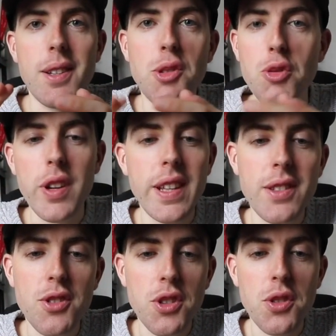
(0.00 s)
straight
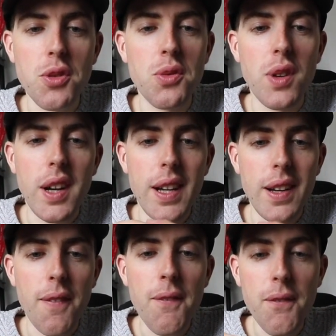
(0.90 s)
into
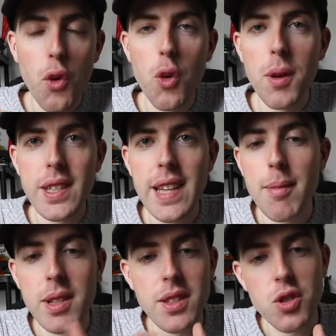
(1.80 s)
4x10
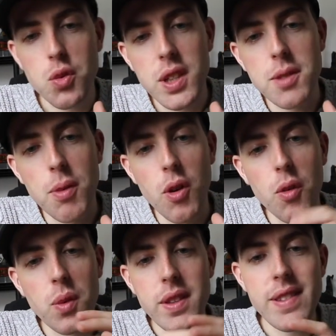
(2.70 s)
minutes at sweet
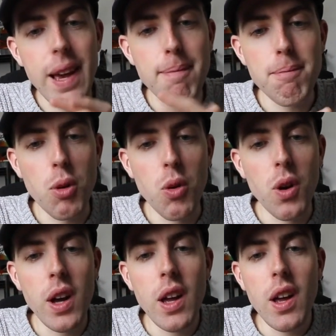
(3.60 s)
spot with
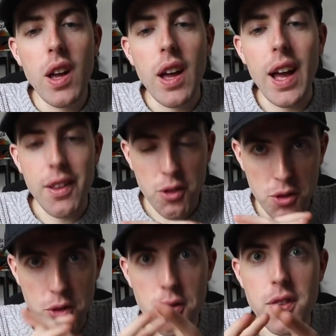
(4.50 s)
tempo,
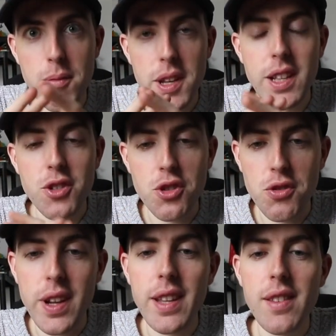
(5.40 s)
30 minutes
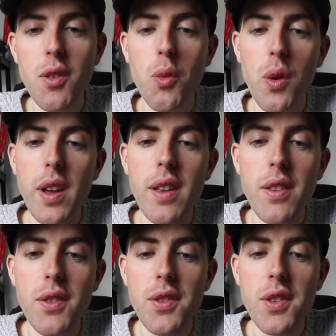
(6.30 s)
straight
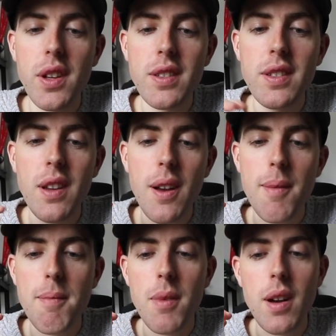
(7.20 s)
with
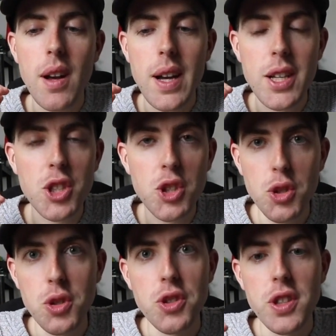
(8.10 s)
some
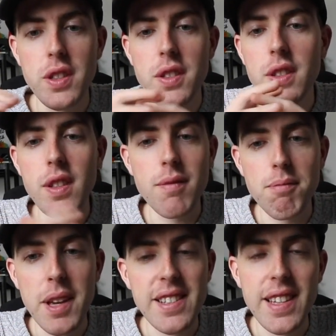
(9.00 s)
surges,
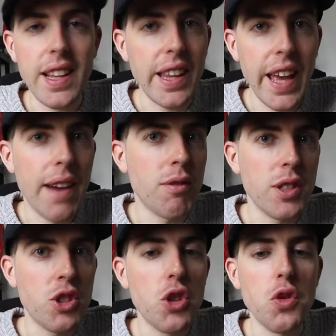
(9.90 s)
basically
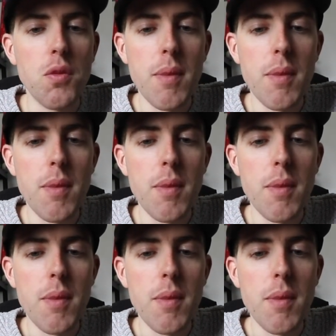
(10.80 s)
every 2